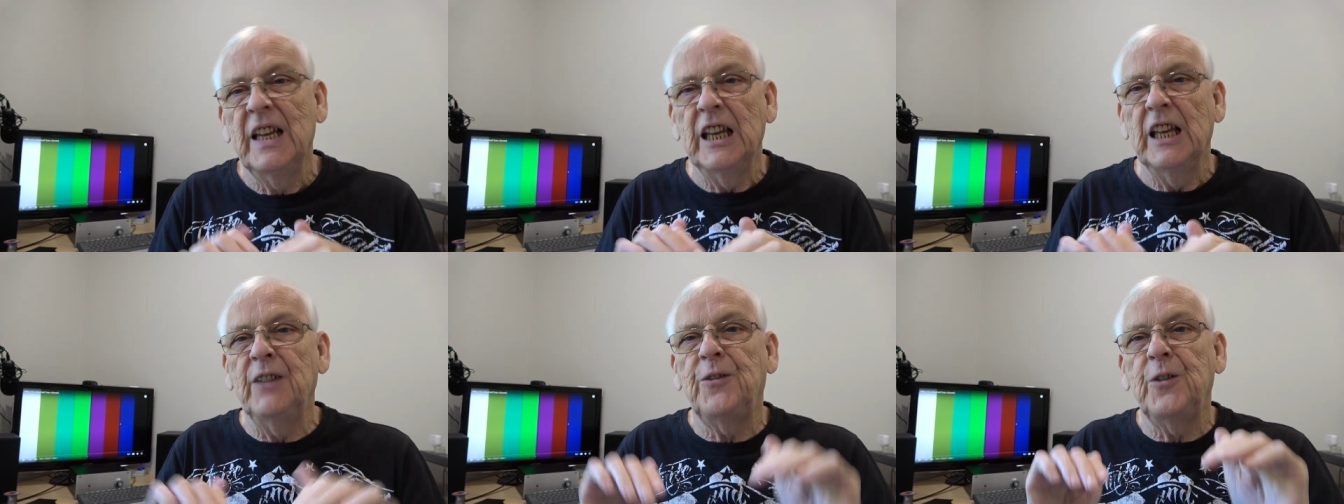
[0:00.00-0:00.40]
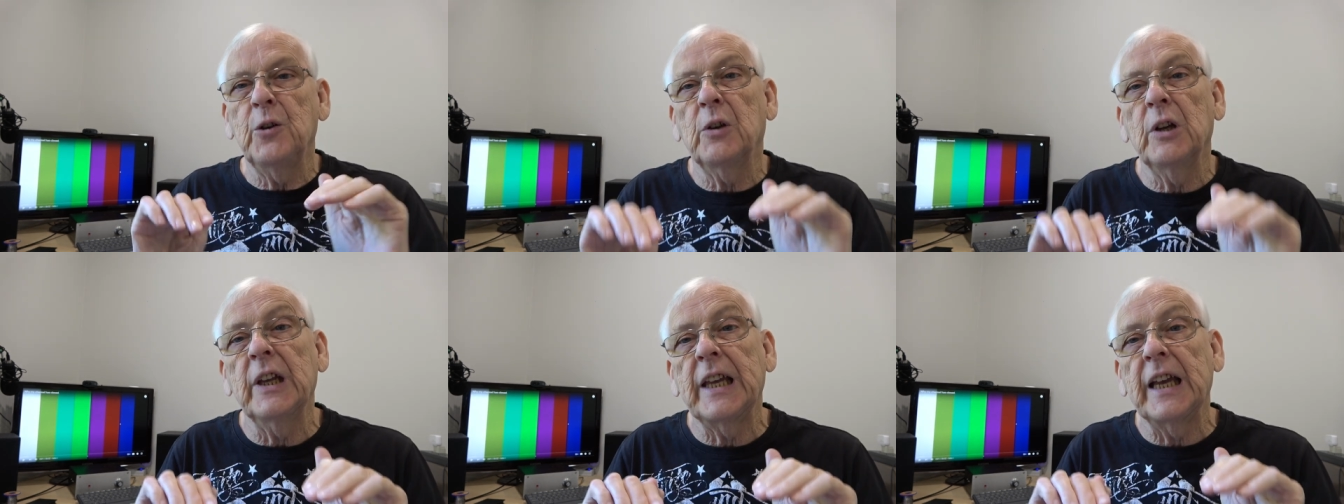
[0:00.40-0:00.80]
If you
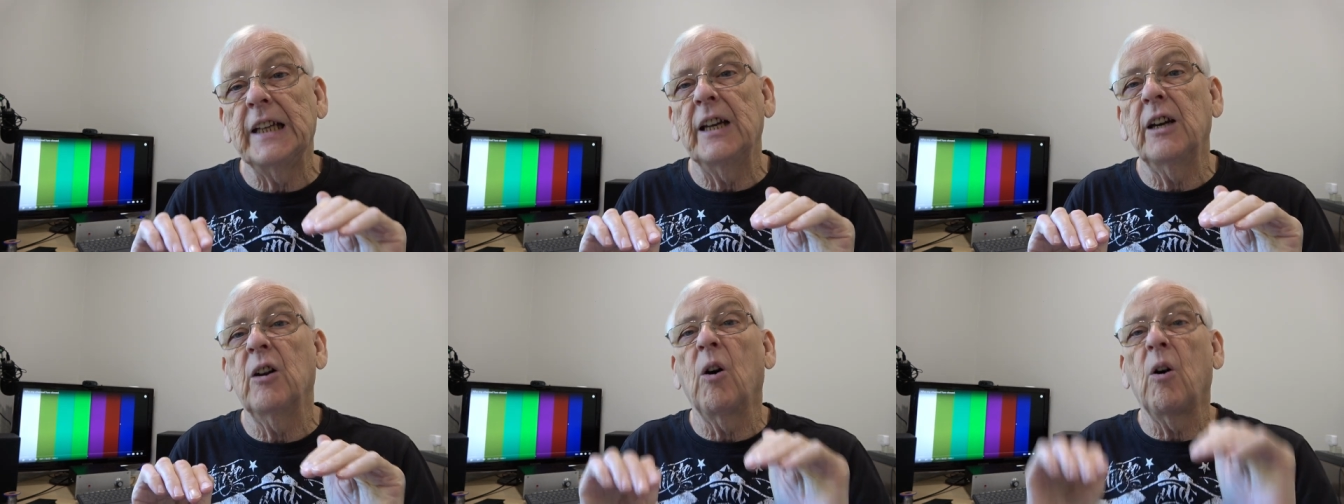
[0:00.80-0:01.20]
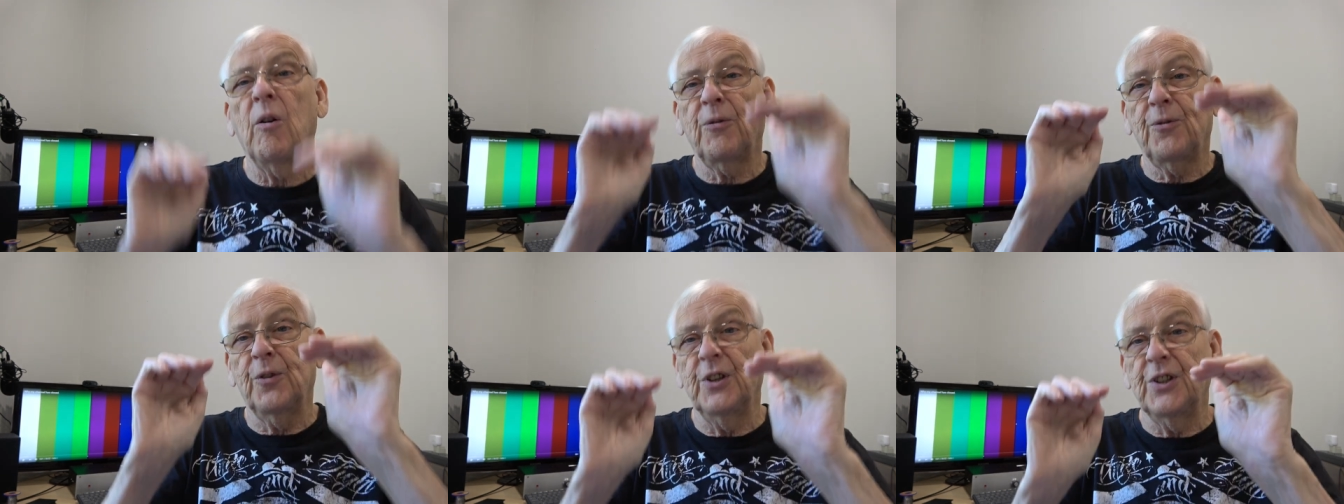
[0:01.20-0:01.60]
can get it
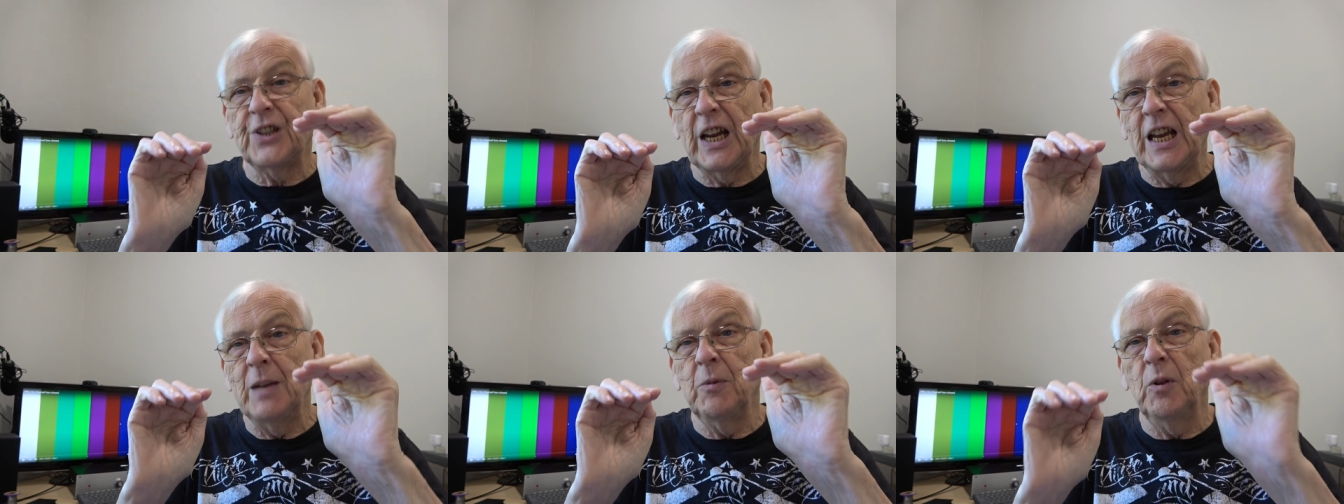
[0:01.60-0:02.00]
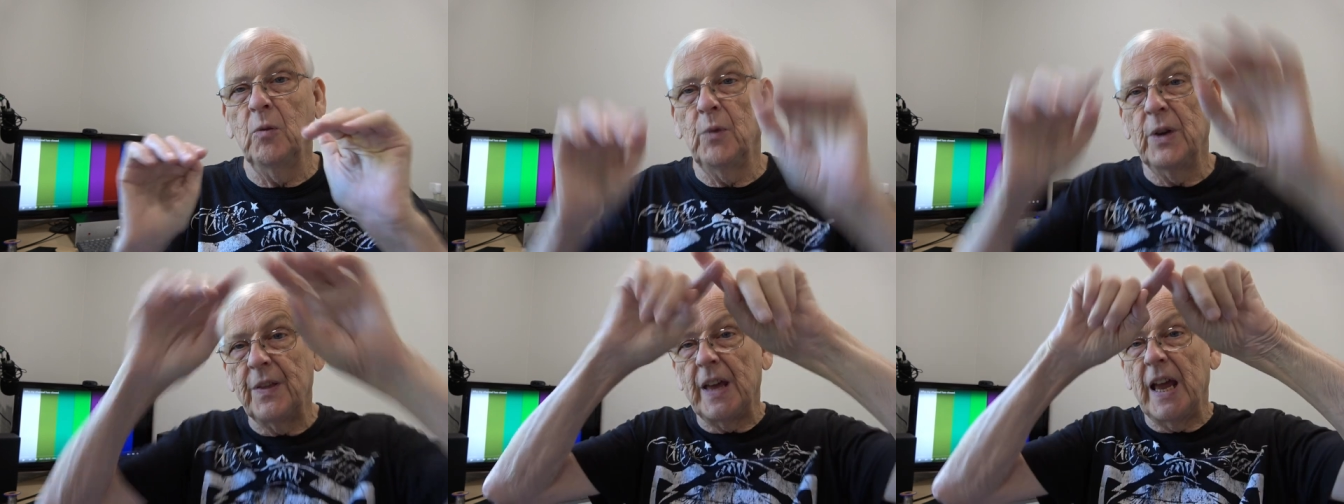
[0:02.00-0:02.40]
off the table
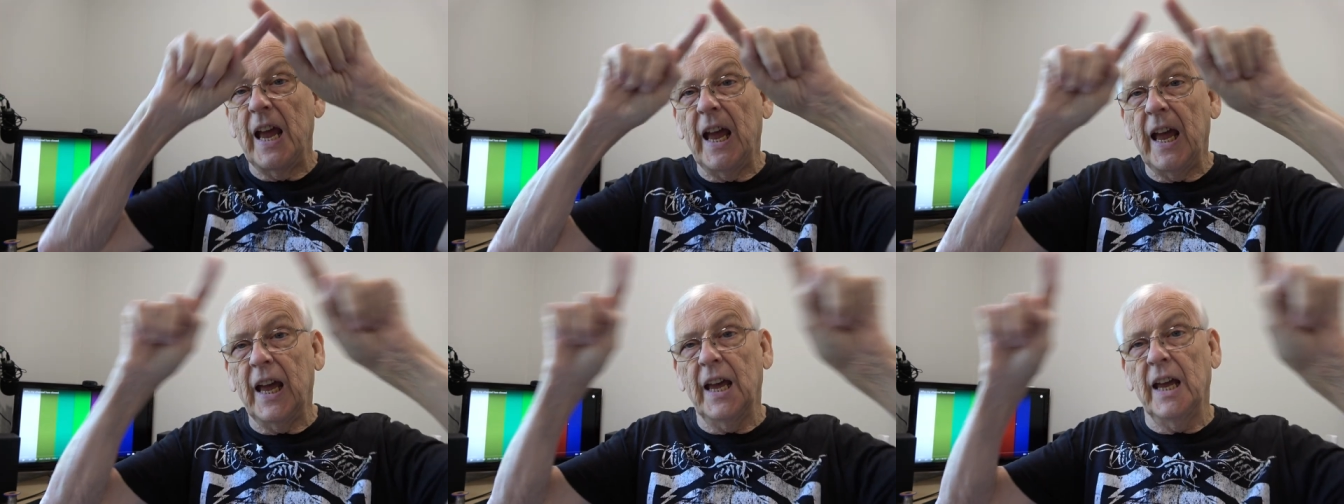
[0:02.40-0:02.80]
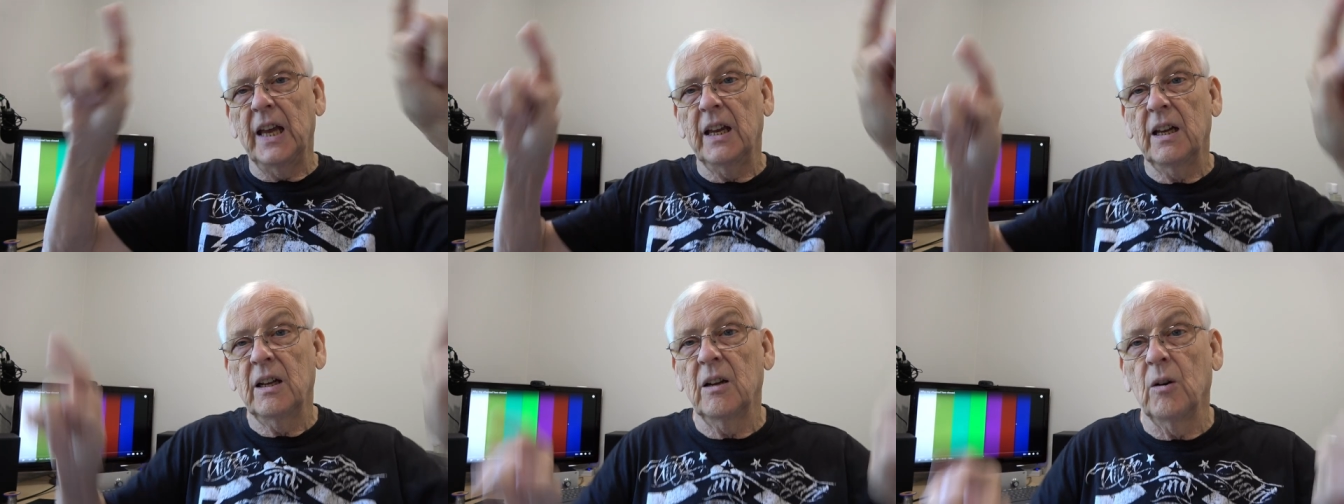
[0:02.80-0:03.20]
with air,